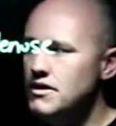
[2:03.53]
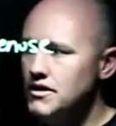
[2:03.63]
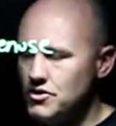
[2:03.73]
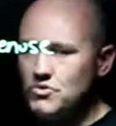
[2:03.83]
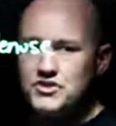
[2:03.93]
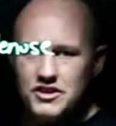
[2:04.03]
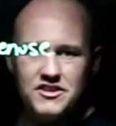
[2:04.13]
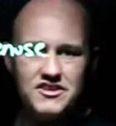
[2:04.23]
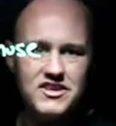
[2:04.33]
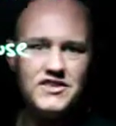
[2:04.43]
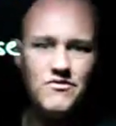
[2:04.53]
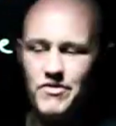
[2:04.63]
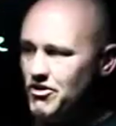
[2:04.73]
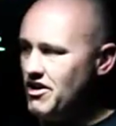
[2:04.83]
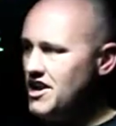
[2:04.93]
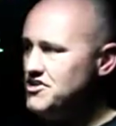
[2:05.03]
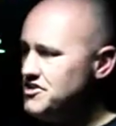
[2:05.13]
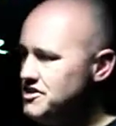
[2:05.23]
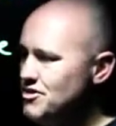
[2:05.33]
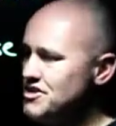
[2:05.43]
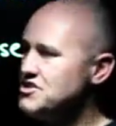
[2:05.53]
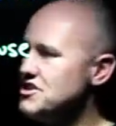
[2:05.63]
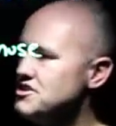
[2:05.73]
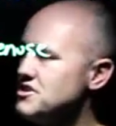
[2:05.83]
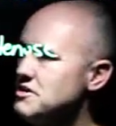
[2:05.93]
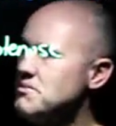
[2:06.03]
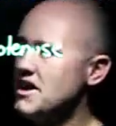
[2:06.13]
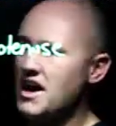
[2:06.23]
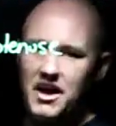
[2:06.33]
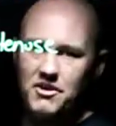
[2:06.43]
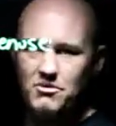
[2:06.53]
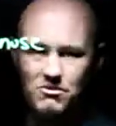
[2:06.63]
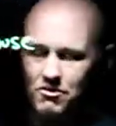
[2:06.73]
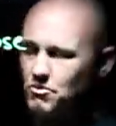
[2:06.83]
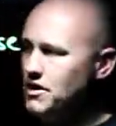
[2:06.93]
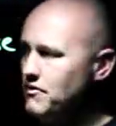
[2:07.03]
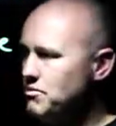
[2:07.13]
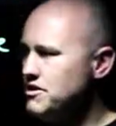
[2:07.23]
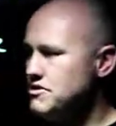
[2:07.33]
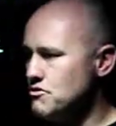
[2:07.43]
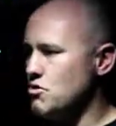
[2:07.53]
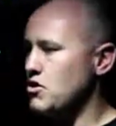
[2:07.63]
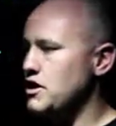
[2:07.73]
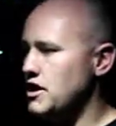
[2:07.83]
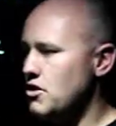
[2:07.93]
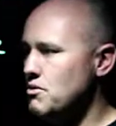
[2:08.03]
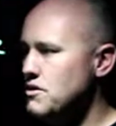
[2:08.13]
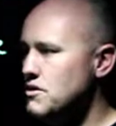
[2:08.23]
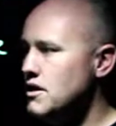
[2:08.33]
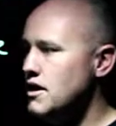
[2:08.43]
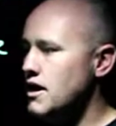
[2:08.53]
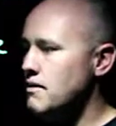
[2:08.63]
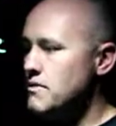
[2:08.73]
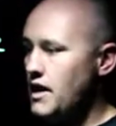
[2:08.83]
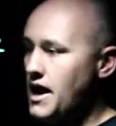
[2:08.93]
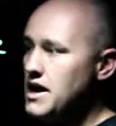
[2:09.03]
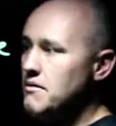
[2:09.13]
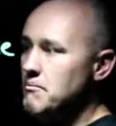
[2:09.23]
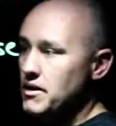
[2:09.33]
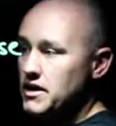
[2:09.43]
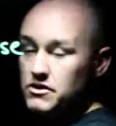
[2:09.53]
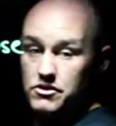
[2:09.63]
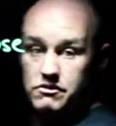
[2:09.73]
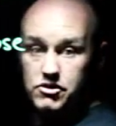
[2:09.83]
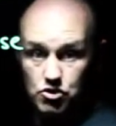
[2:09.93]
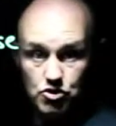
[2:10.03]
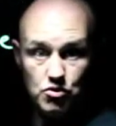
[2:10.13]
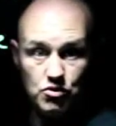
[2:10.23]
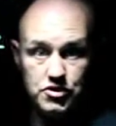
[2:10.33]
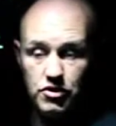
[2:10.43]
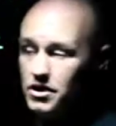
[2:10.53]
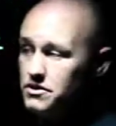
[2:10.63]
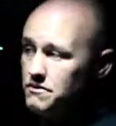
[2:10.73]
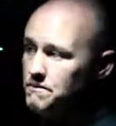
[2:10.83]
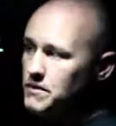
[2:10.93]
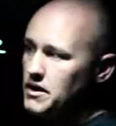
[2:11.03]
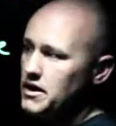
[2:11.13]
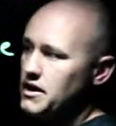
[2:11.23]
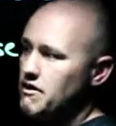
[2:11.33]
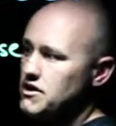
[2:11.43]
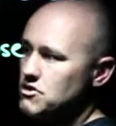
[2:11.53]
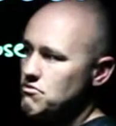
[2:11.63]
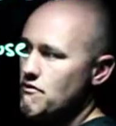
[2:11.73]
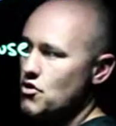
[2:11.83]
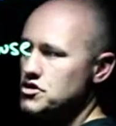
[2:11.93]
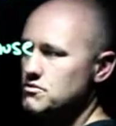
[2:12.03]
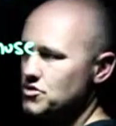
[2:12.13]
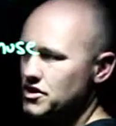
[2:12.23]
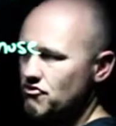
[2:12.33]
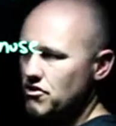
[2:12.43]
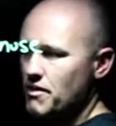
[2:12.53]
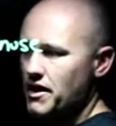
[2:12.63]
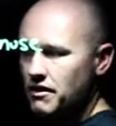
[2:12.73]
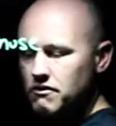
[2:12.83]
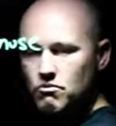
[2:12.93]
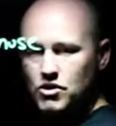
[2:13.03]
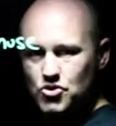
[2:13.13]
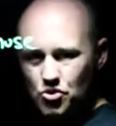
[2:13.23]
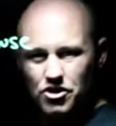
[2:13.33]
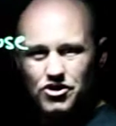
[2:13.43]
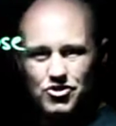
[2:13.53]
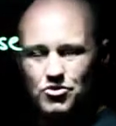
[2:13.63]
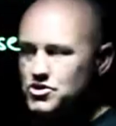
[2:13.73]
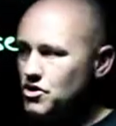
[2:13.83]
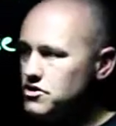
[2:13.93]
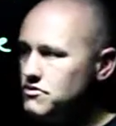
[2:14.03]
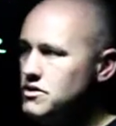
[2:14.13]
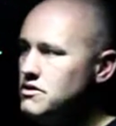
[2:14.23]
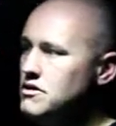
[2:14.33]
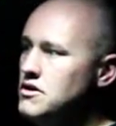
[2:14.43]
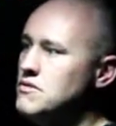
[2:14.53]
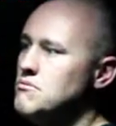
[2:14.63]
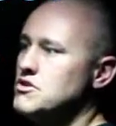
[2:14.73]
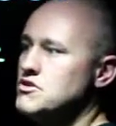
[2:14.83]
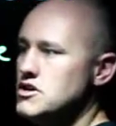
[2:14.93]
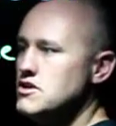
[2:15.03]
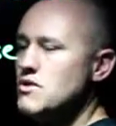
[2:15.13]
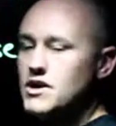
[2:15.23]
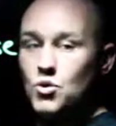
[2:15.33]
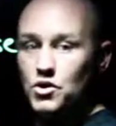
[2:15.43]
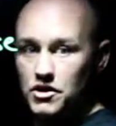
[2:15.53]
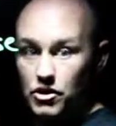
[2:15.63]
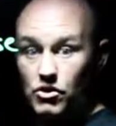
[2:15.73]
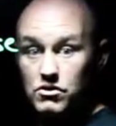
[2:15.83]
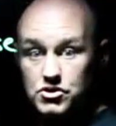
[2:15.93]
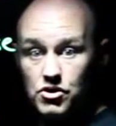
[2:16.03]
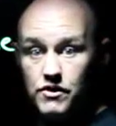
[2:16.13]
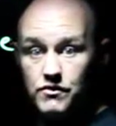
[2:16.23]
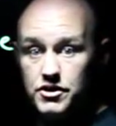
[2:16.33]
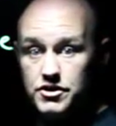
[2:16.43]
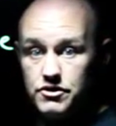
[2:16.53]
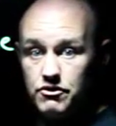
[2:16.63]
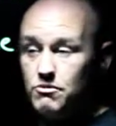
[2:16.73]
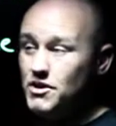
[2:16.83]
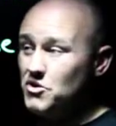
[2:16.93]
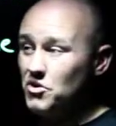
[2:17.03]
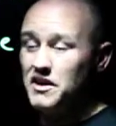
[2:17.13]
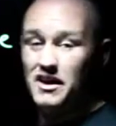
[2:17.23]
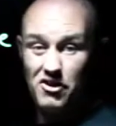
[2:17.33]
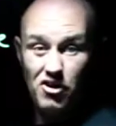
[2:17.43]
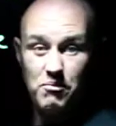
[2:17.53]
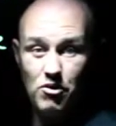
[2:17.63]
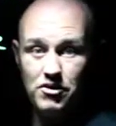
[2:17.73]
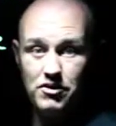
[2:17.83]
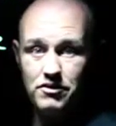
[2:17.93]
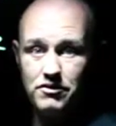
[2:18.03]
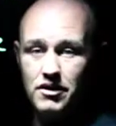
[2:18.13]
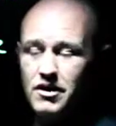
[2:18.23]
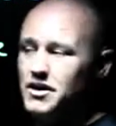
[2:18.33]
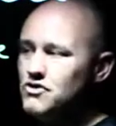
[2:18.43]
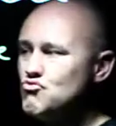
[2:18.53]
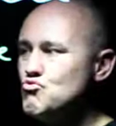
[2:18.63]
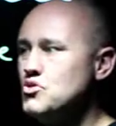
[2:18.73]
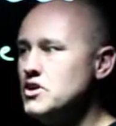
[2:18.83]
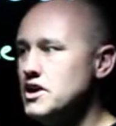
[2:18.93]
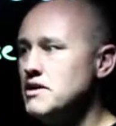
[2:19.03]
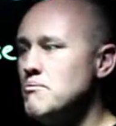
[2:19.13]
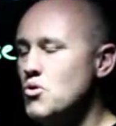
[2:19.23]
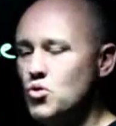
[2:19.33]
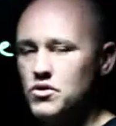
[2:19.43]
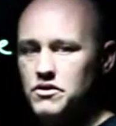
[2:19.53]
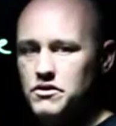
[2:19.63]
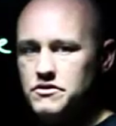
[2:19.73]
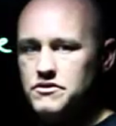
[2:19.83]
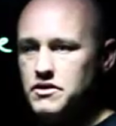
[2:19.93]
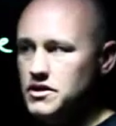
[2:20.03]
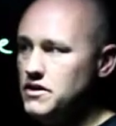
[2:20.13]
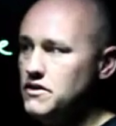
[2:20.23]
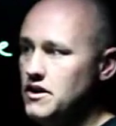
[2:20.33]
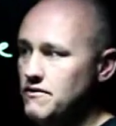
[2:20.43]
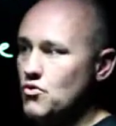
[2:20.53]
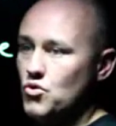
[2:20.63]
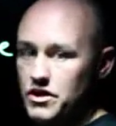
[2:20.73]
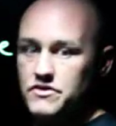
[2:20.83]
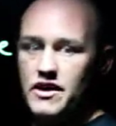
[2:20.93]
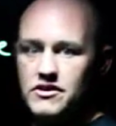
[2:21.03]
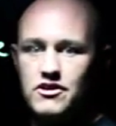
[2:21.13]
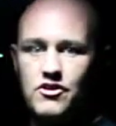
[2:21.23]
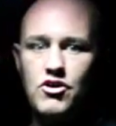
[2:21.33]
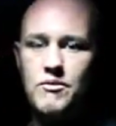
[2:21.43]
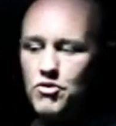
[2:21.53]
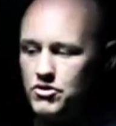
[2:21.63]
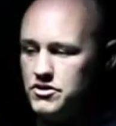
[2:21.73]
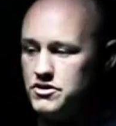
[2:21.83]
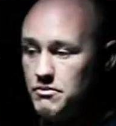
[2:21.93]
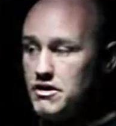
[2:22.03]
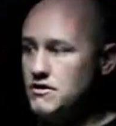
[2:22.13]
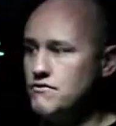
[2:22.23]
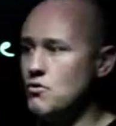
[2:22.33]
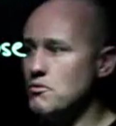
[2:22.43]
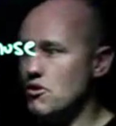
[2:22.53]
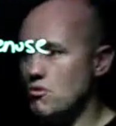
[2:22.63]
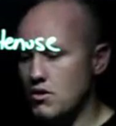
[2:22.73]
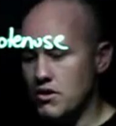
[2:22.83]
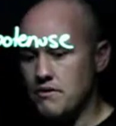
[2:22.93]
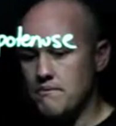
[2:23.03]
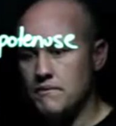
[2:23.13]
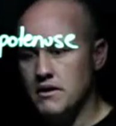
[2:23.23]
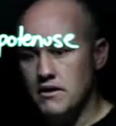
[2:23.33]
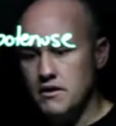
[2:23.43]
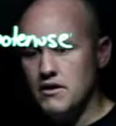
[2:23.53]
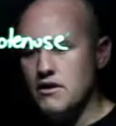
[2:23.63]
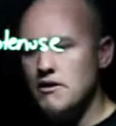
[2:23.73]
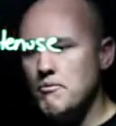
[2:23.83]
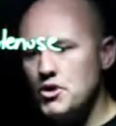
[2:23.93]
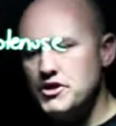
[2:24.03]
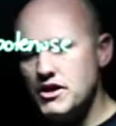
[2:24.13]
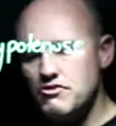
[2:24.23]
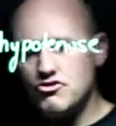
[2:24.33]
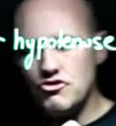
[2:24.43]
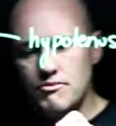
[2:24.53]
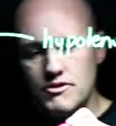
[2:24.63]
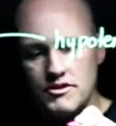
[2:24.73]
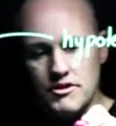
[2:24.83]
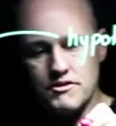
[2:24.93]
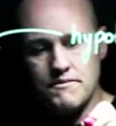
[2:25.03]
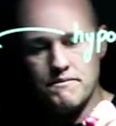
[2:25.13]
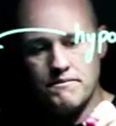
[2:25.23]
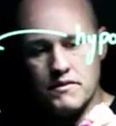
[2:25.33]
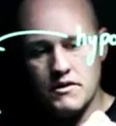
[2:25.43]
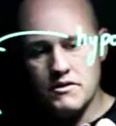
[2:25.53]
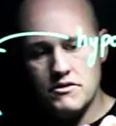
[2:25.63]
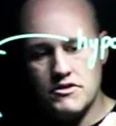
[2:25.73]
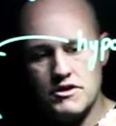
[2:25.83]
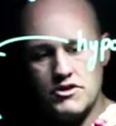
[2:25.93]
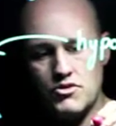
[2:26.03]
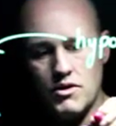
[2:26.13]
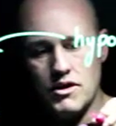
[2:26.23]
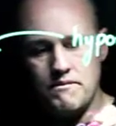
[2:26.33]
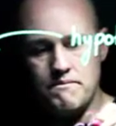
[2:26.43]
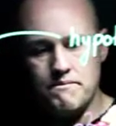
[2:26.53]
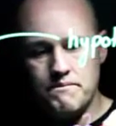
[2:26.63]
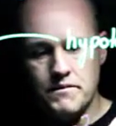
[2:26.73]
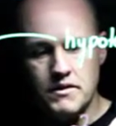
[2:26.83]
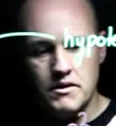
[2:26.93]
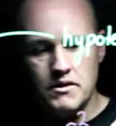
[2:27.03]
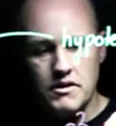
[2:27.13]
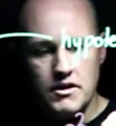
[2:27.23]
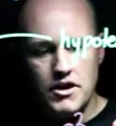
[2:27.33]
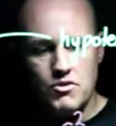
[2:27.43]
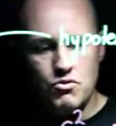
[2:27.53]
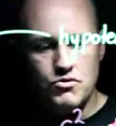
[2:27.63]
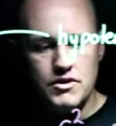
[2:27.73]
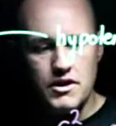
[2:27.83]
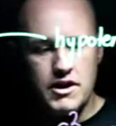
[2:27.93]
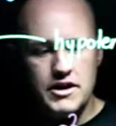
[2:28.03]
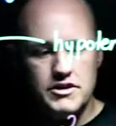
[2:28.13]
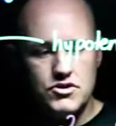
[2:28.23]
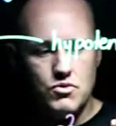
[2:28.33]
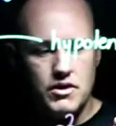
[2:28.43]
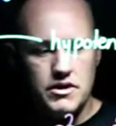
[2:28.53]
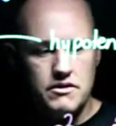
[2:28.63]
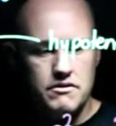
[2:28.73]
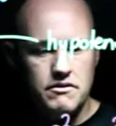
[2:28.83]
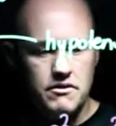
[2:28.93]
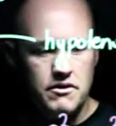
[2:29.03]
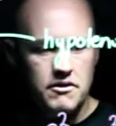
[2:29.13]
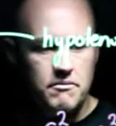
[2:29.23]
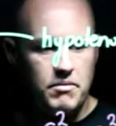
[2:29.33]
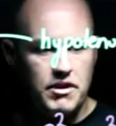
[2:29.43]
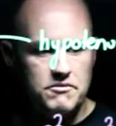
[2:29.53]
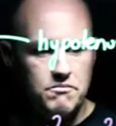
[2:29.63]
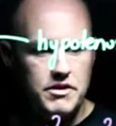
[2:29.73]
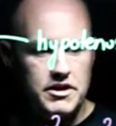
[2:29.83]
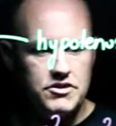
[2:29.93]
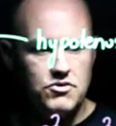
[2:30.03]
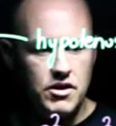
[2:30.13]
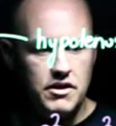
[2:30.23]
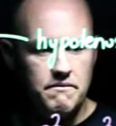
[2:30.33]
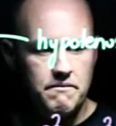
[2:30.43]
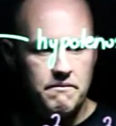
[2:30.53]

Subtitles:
You'll see this in different variations. You might see C, B, A or whatever, but this is what I'm going to go with. A and B are the two short sides, and they're actually reversible. It doesn't really matter which order the short sides are in. But C we're calling the long side for this theorem. We're calling that the hypotenuse. It's really important that C therefore is actually the hypotenuse to make this formula work. Pythagoras theorem is this. C squared equals A squared plus B squared.